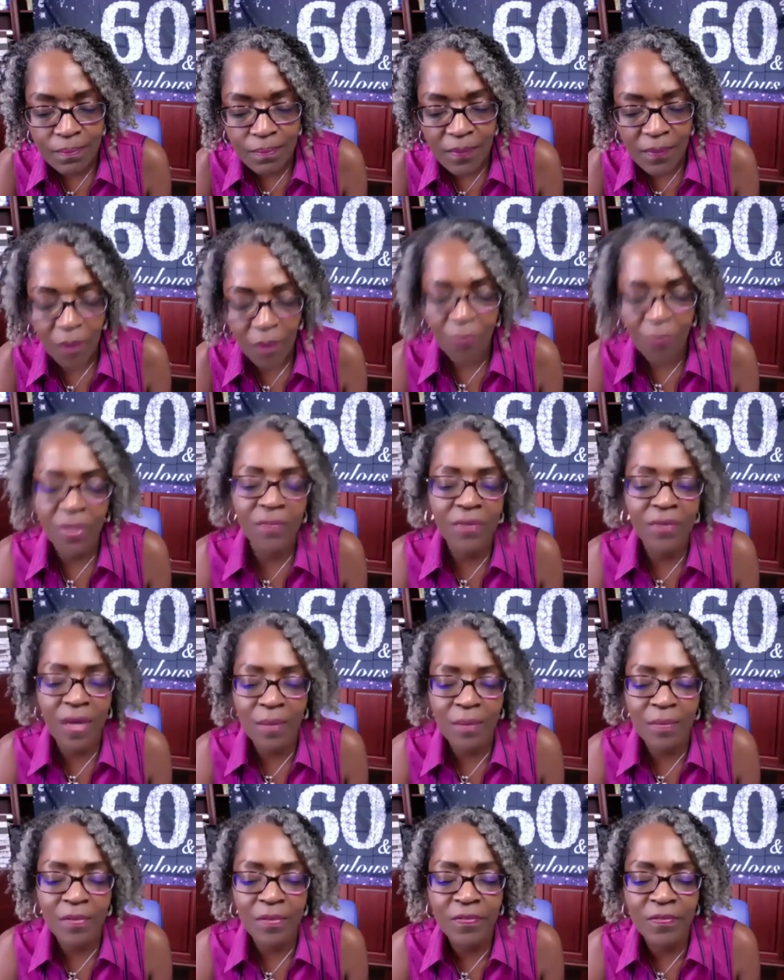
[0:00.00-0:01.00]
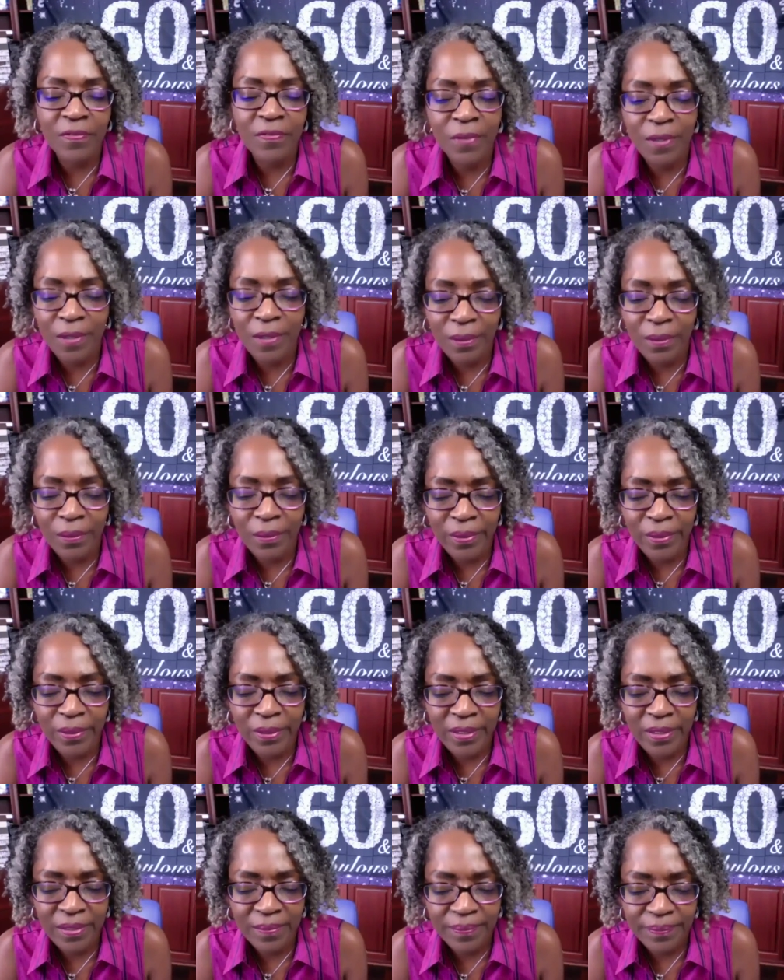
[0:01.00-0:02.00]
We have come before you, Lord,
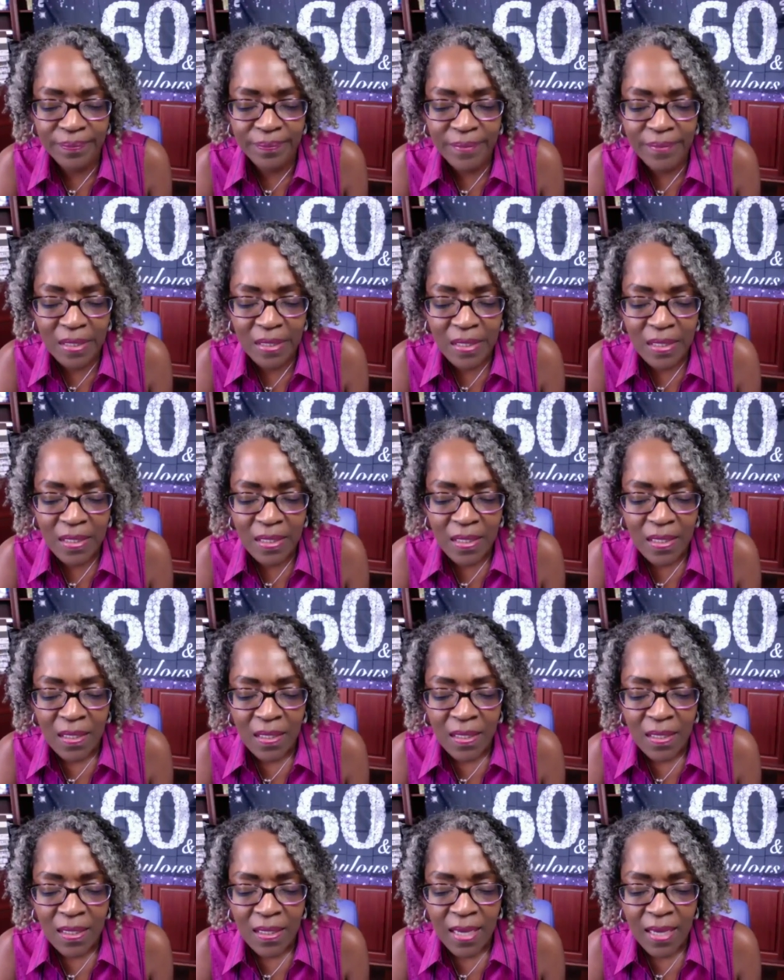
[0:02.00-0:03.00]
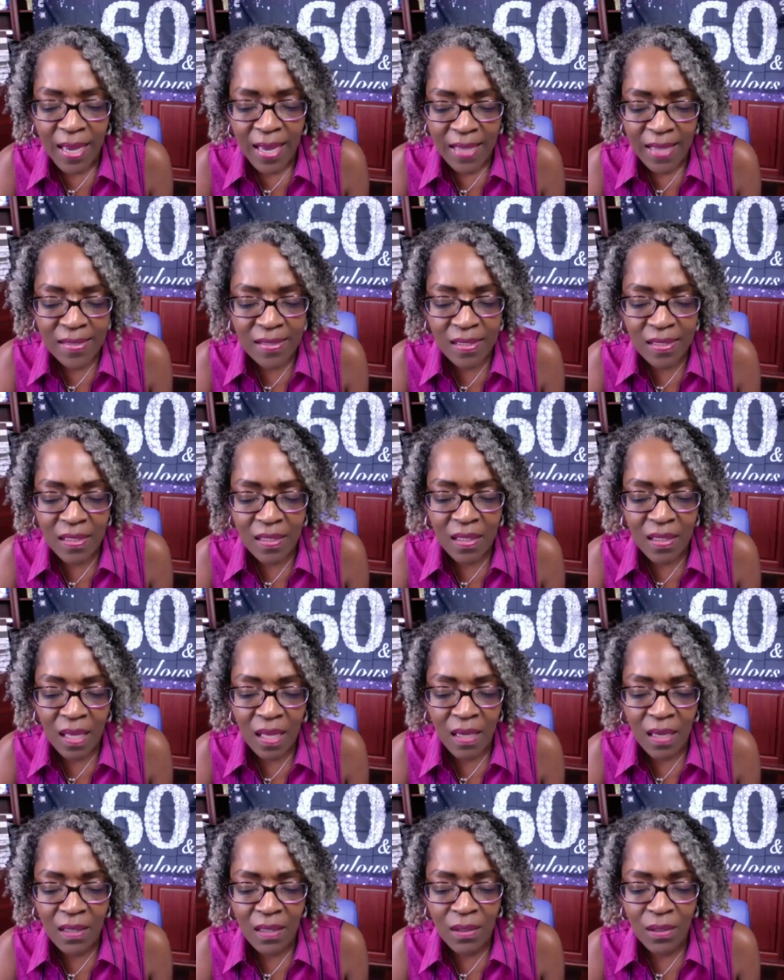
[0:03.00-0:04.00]
asking
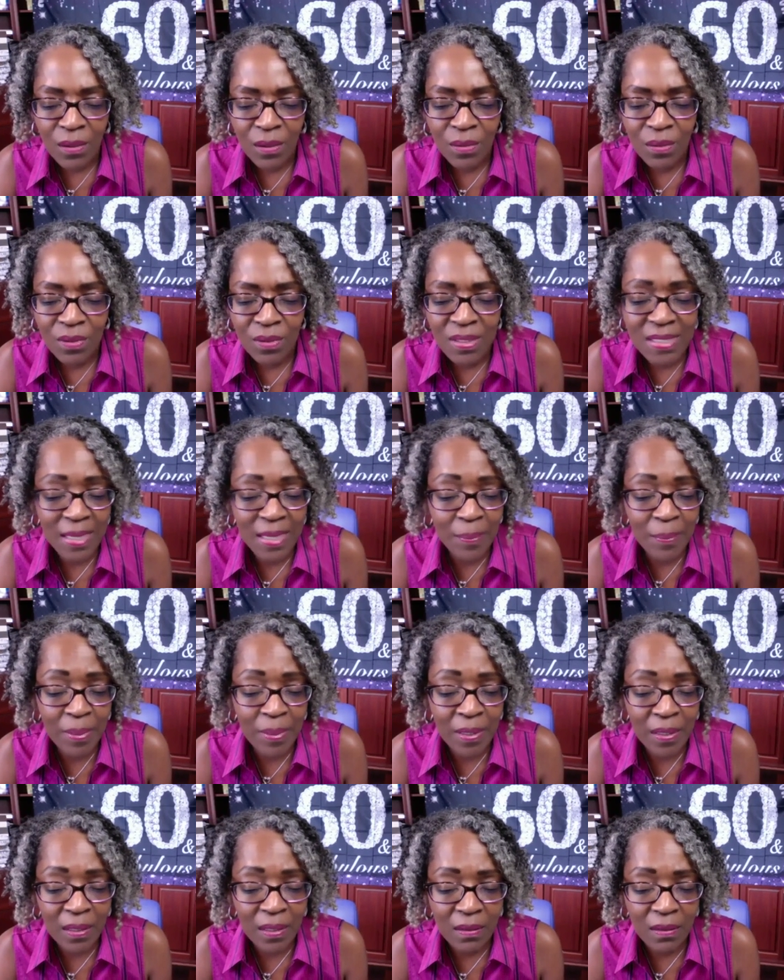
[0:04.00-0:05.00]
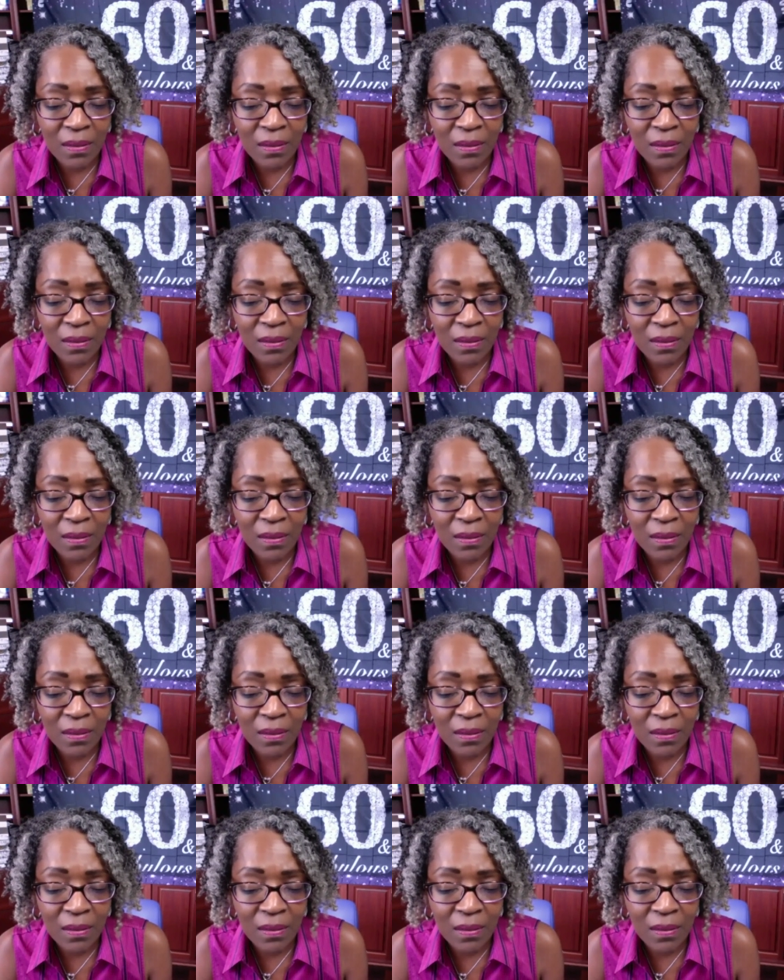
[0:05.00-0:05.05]
that you step in